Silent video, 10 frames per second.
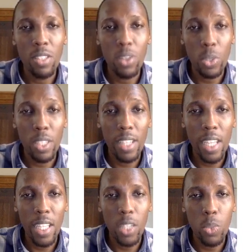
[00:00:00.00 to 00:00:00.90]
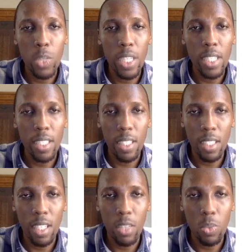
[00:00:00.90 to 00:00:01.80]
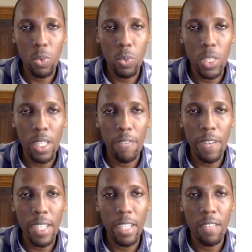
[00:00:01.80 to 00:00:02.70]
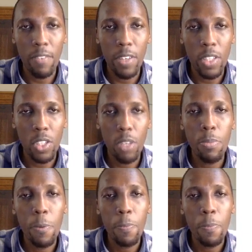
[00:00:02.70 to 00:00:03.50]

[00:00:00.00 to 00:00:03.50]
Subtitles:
So these are the two data sets that we defined at the very top.